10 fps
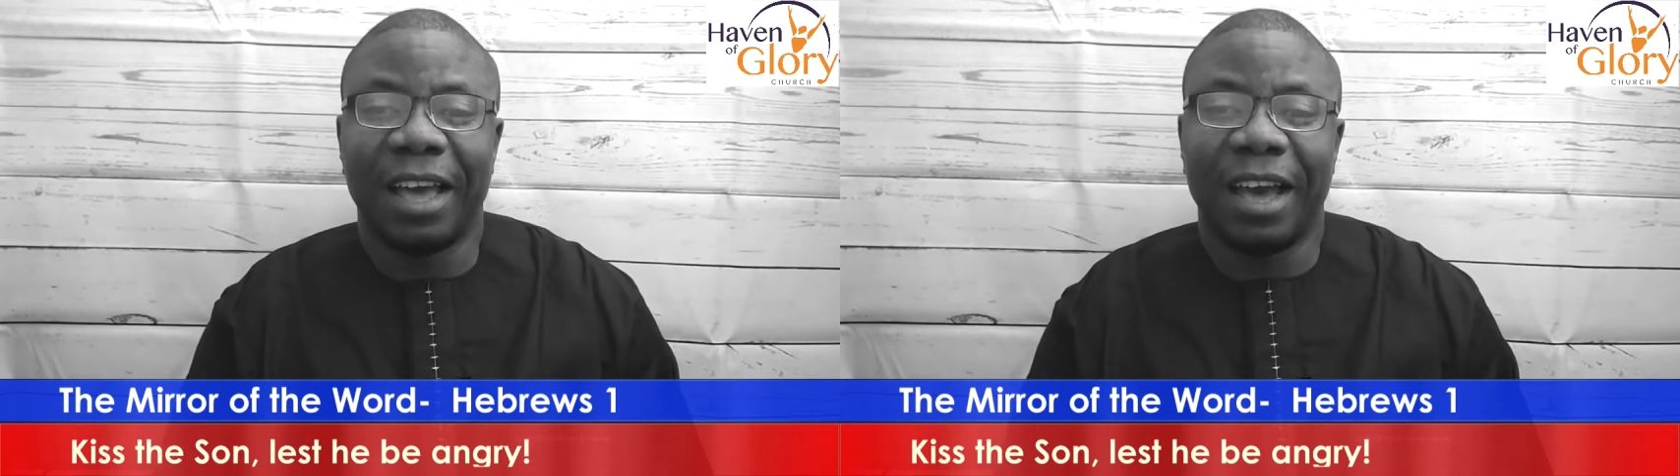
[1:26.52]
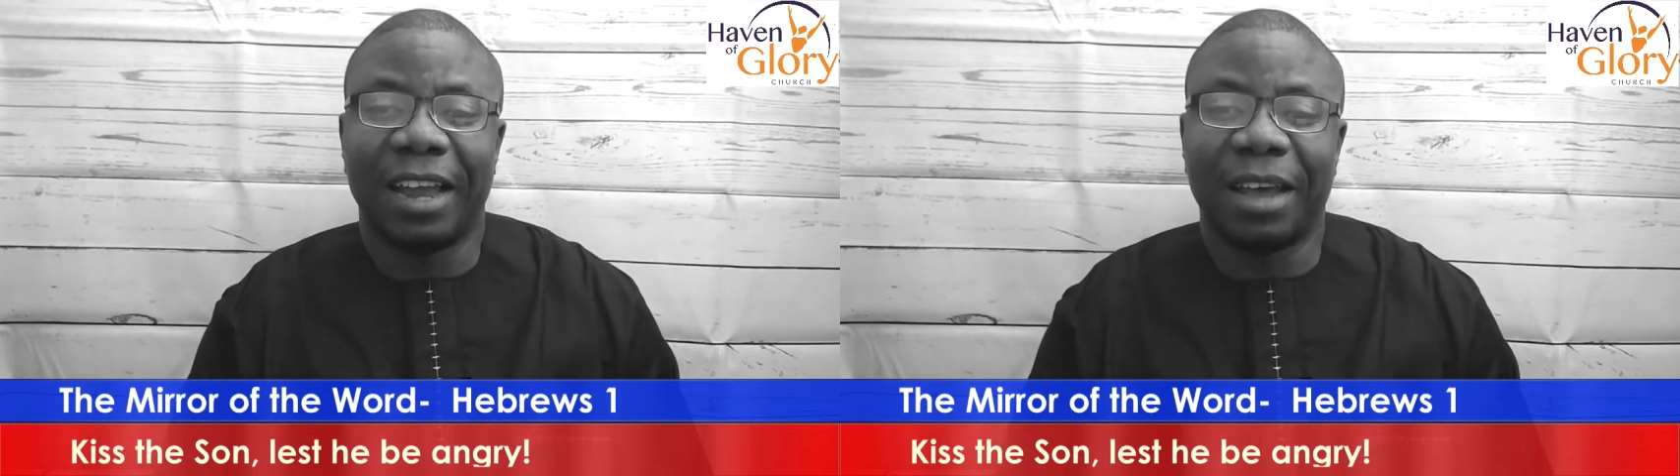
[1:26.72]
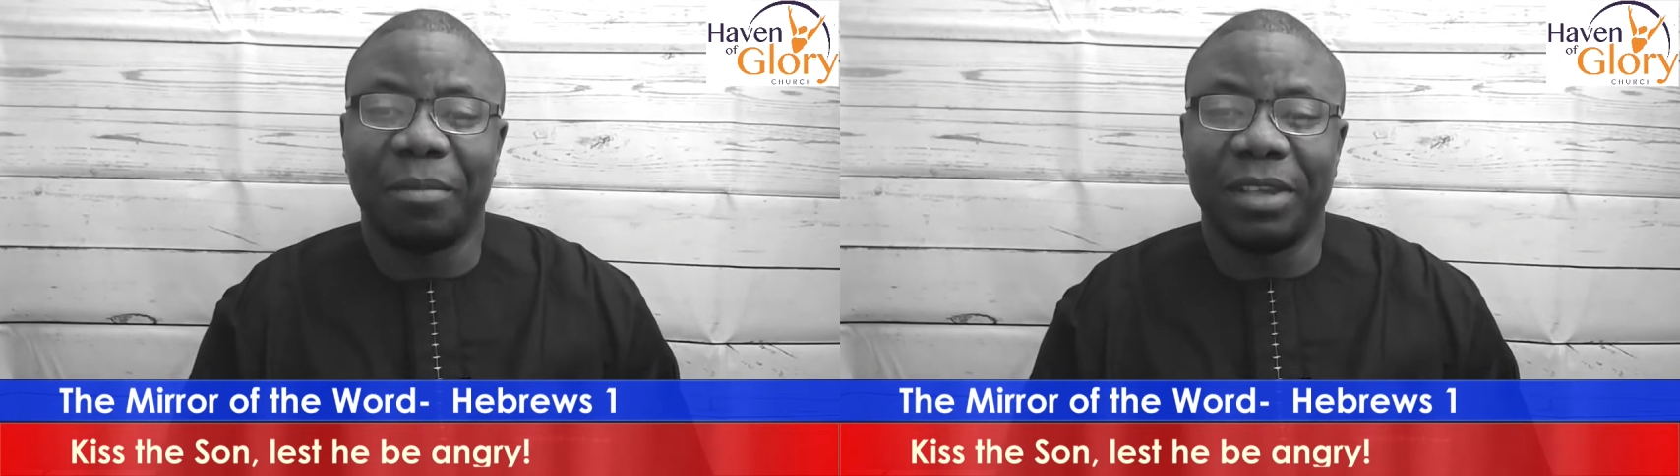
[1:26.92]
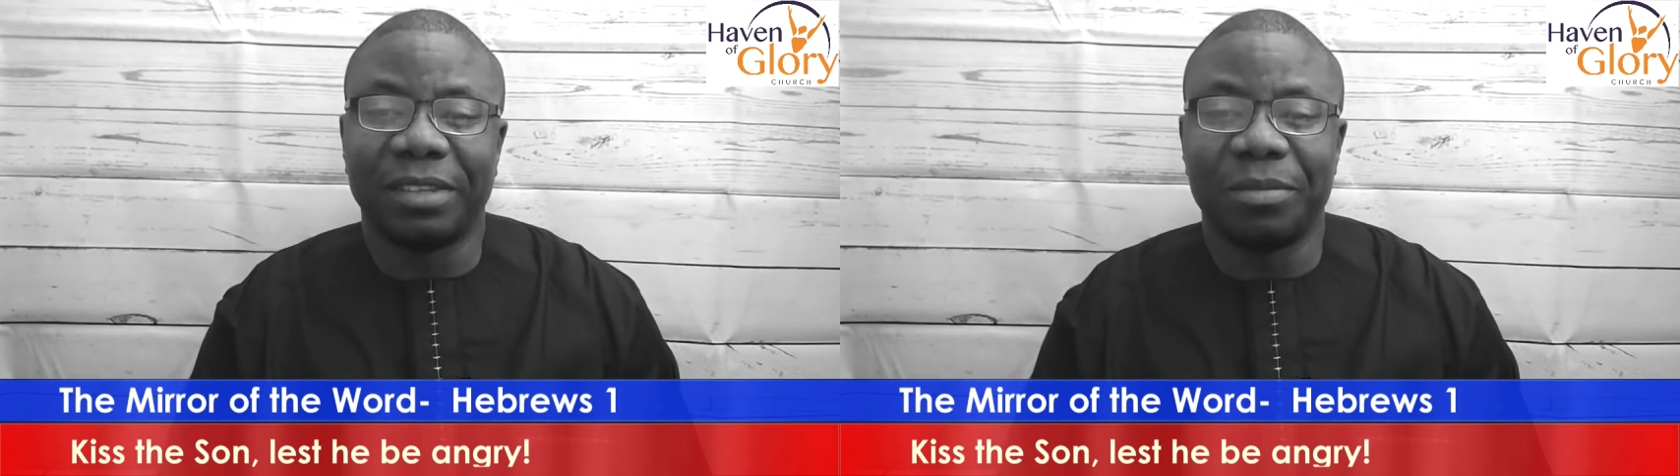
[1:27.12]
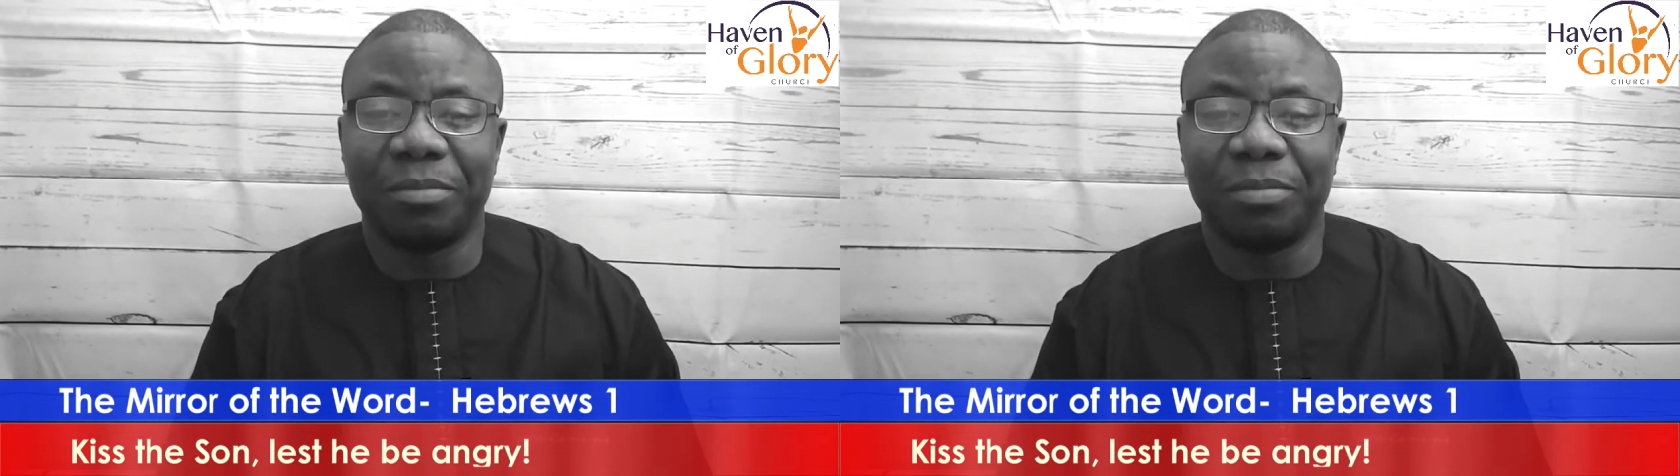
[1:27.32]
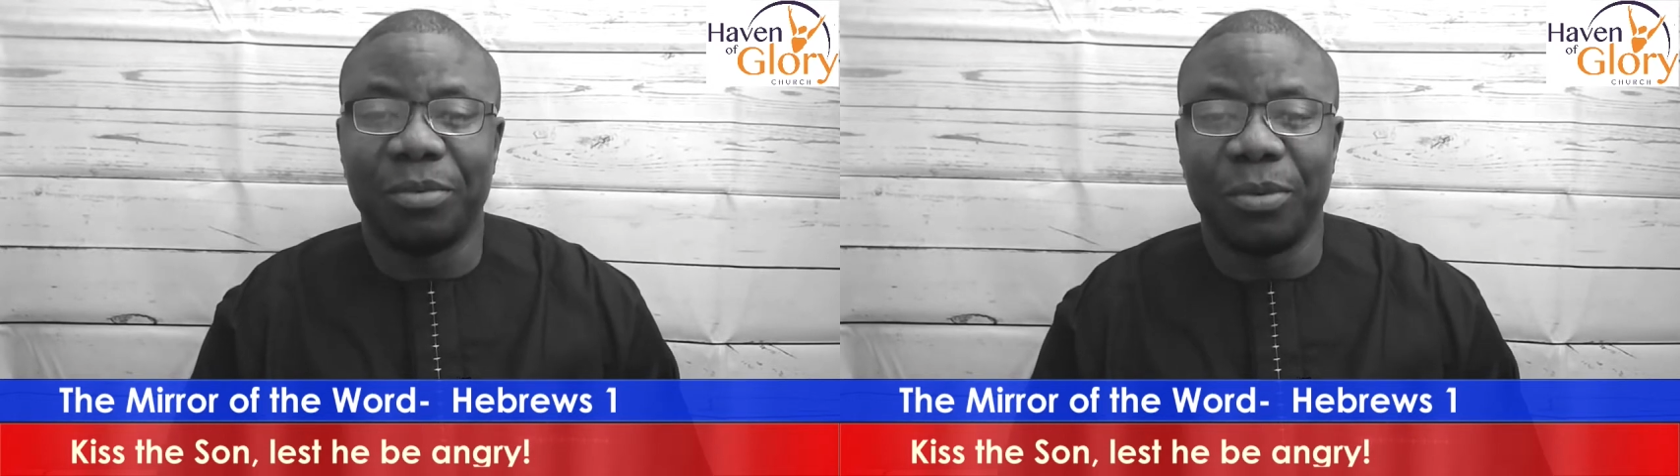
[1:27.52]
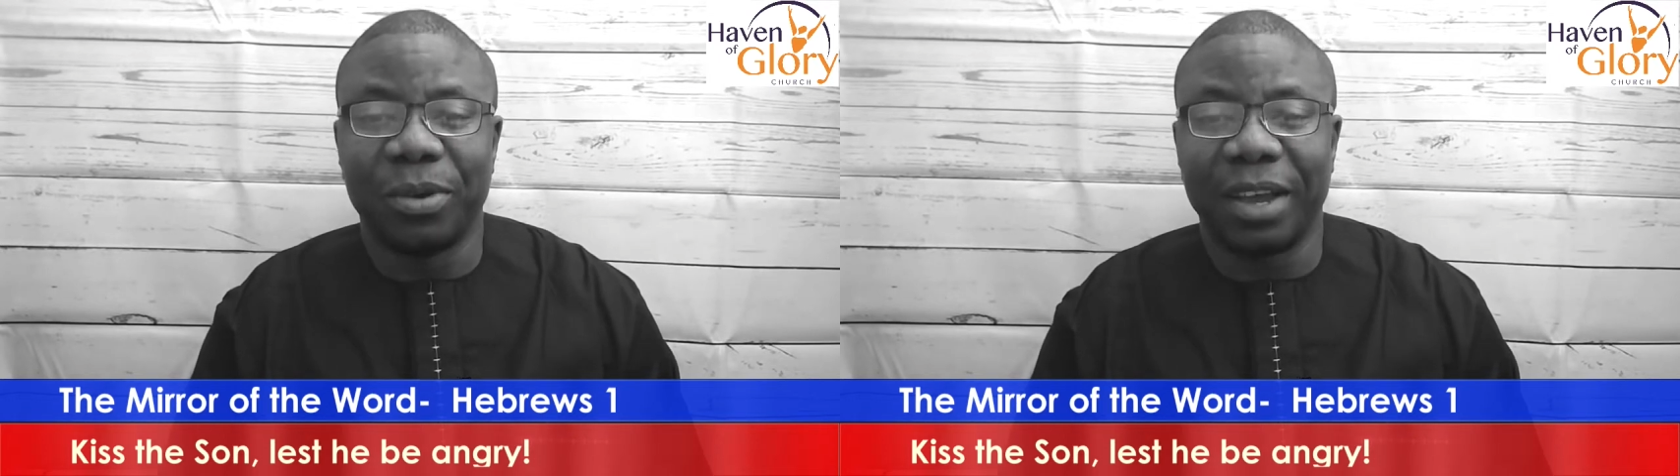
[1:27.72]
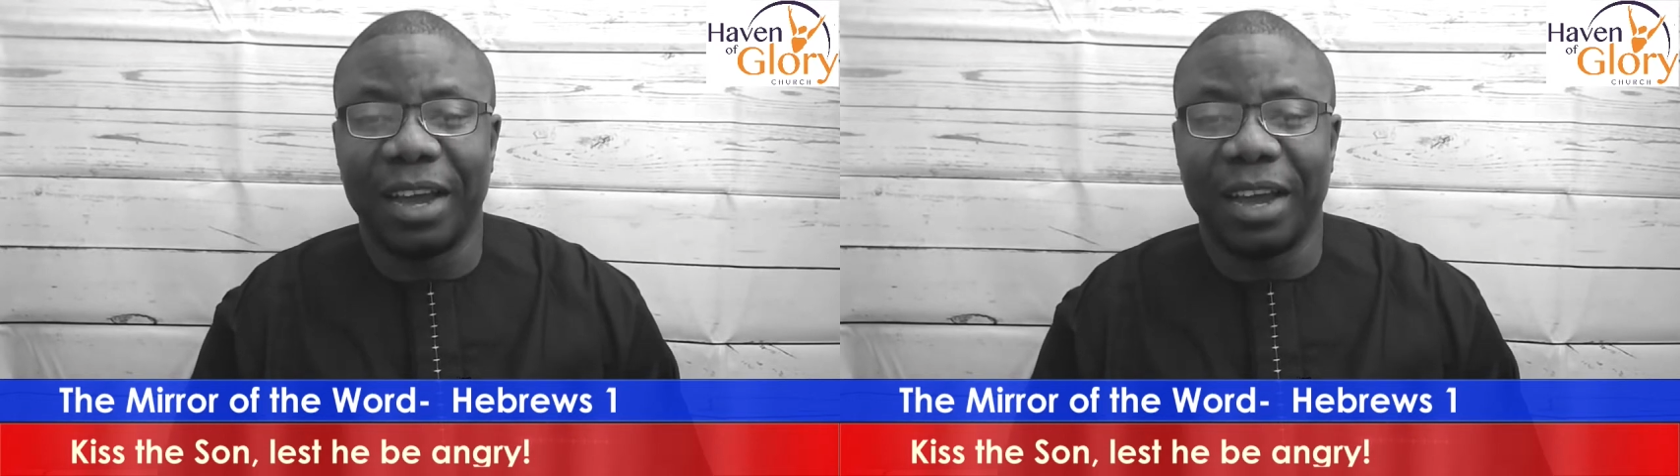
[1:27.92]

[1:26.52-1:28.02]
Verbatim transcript: an amazing book